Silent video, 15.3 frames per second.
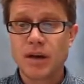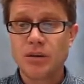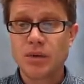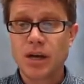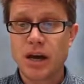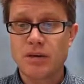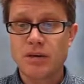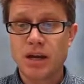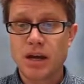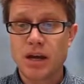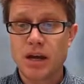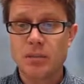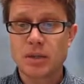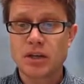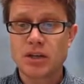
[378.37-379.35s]
Then we have the
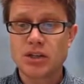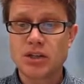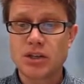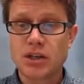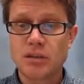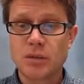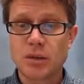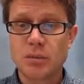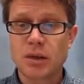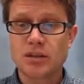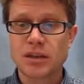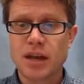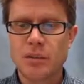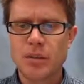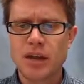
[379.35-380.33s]
epinicium up
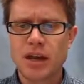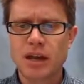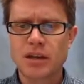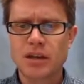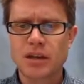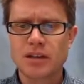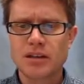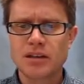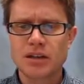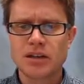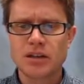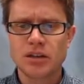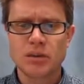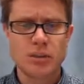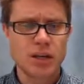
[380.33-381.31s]
on top of that. That
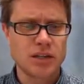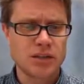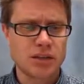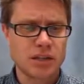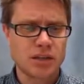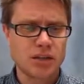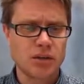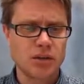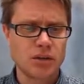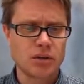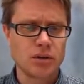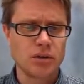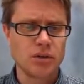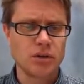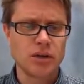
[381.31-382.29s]
essentially makes the
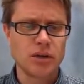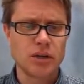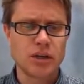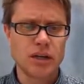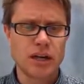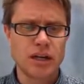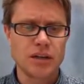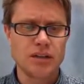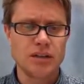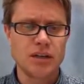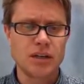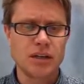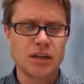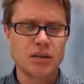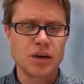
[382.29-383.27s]
cuticle. You could kind of
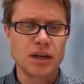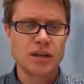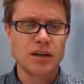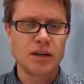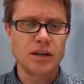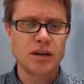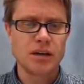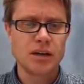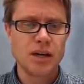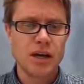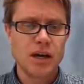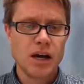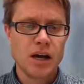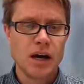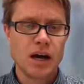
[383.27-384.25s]
see it right here.
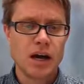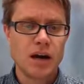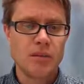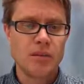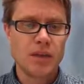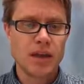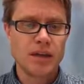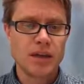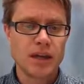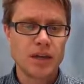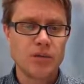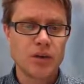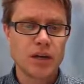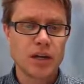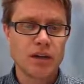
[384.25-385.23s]
And
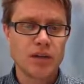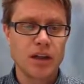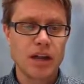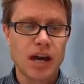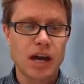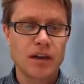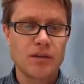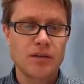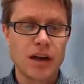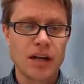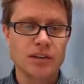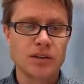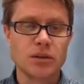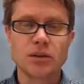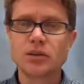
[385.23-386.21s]
then we're going to have a lot of
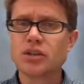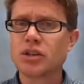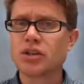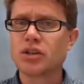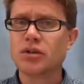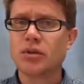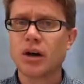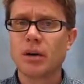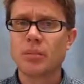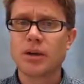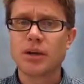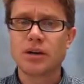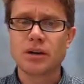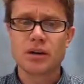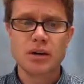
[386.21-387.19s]
vascular tissue up
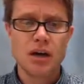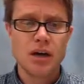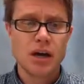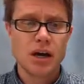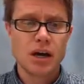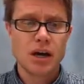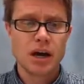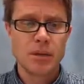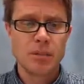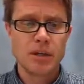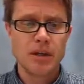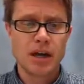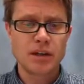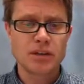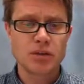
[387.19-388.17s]
here,
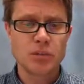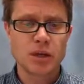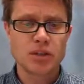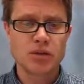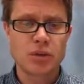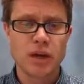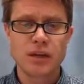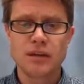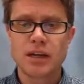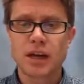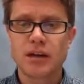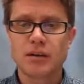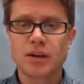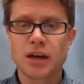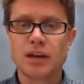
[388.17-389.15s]
but not so much right
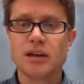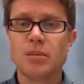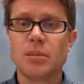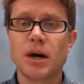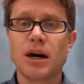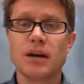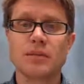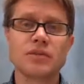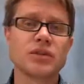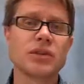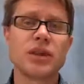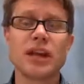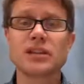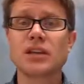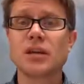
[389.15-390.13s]
down at the bottom.
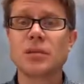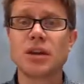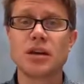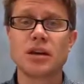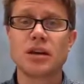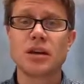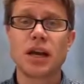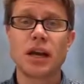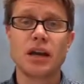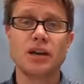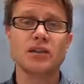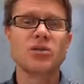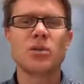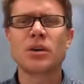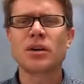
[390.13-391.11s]
So that's going to be the
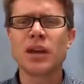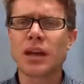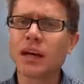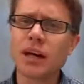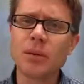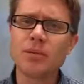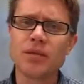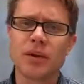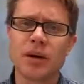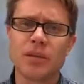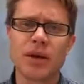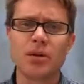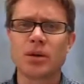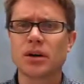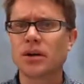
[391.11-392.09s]
nails. Where did they come
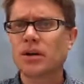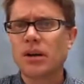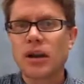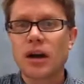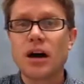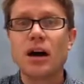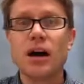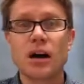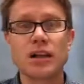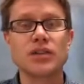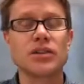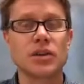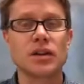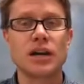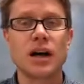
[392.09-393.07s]
from? They were
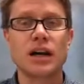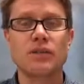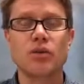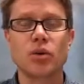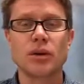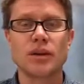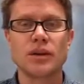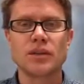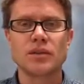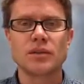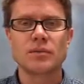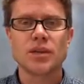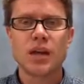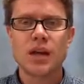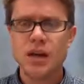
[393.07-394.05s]
claws in a lot of
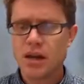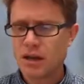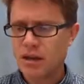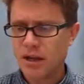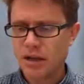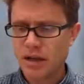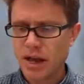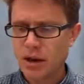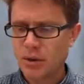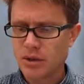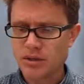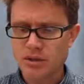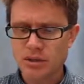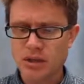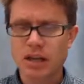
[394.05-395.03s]
organisms, and they allow
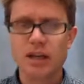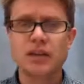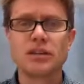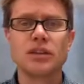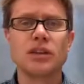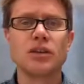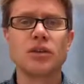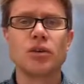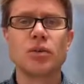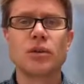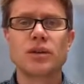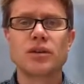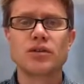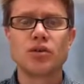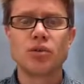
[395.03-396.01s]
us to kind of deal
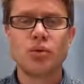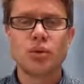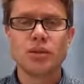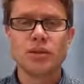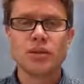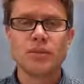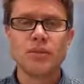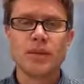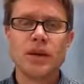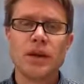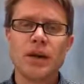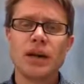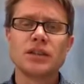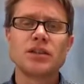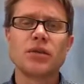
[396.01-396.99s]
with tools.
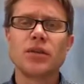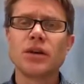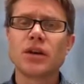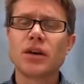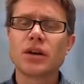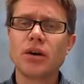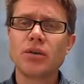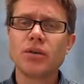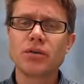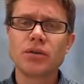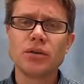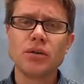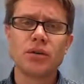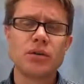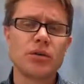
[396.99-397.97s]
And so if we were to go
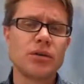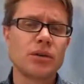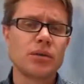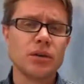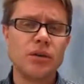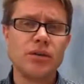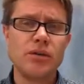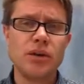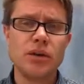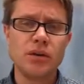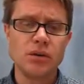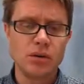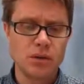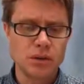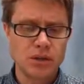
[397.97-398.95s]
through the
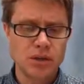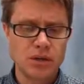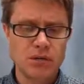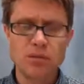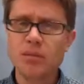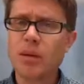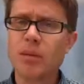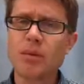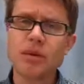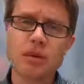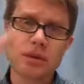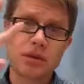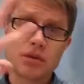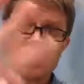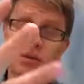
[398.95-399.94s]
review, can you remember
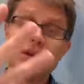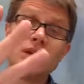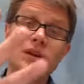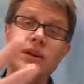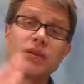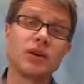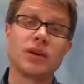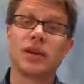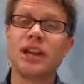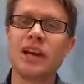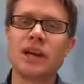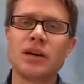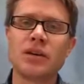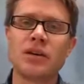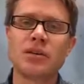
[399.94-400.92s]
the 3 different
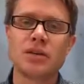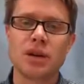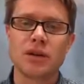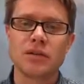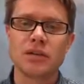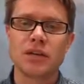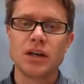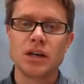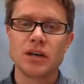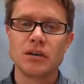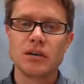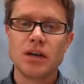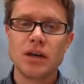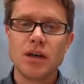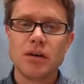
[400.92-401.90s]
layers of
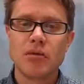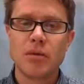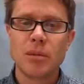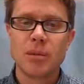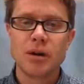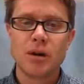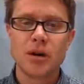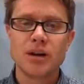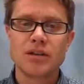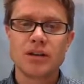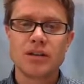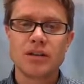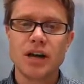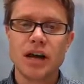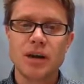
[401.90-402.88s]
skin? Remember at
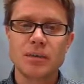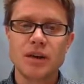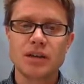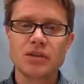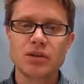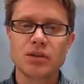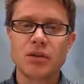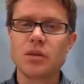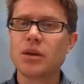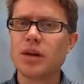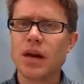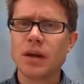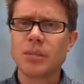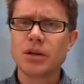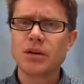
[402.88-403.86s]
the top, that's going to be
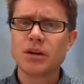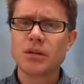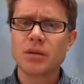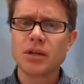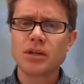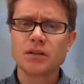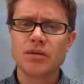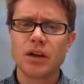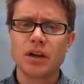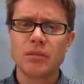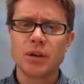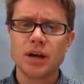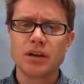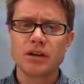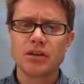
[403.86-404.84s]
the epidermis,
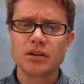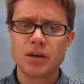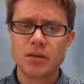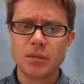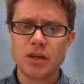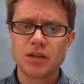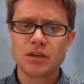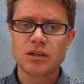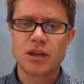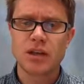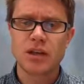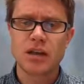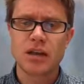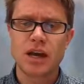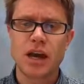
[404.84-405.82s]
followed by the dermis,
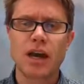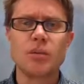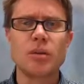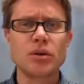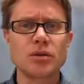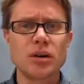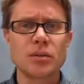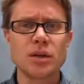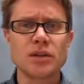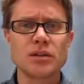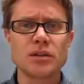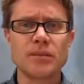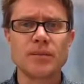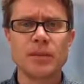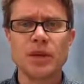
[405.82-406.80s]
and then the
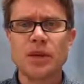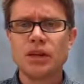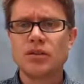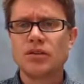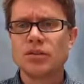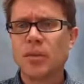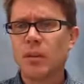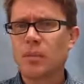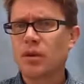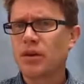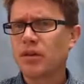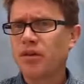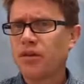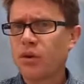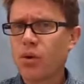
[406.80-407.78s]
hypodermis. Do you remember
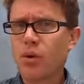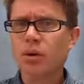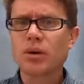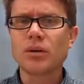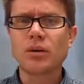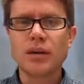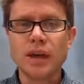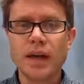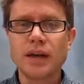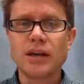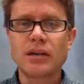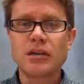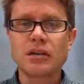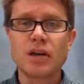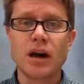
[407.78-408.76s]
the 4
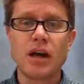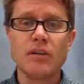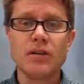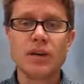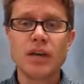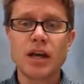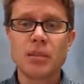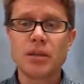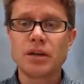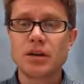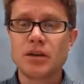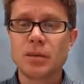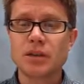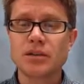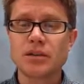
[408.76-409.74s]
layers of the
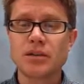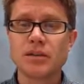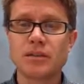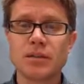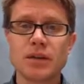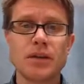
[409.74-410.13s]
epidermis?